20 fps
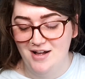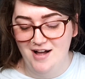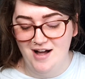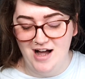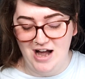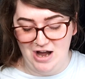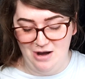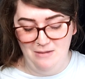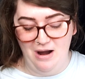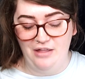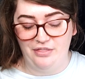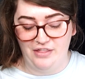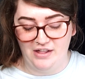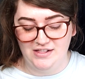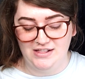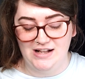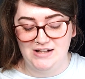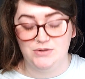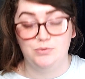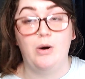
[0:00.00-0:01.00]
I
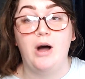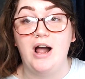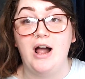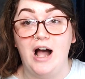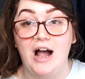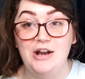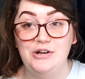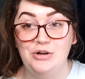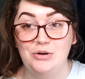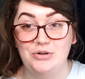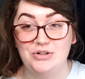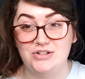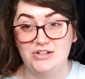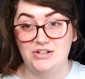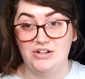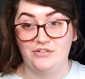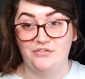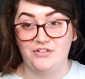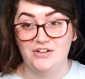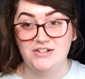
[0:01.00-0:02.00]
think that's why I noticed a
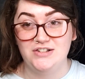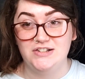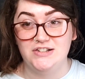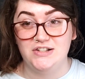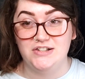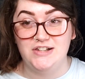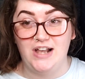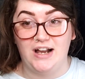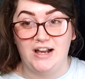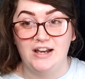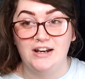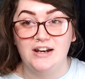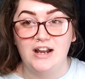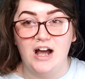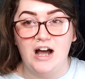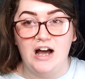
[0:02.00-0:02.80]
difference the second